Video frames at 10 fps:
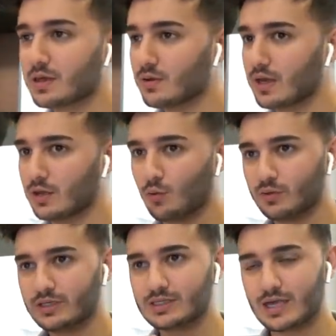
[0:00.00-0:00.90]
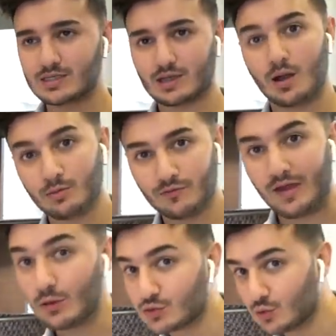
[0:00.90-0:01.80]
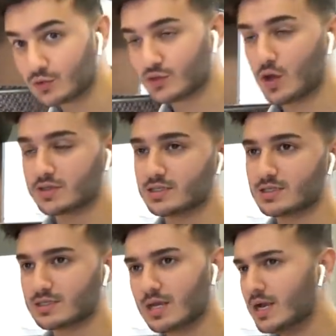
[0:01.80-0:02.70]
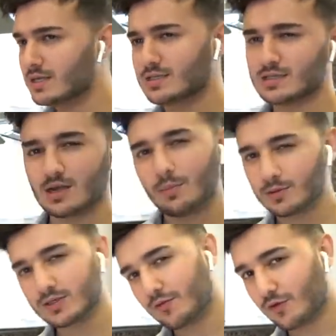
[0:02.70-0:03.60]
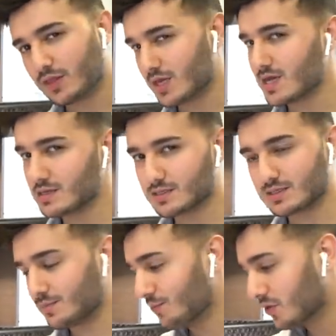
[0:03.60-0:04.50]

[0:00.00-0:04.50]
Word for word: It only takes a couple of household sauces, just a couple of different things.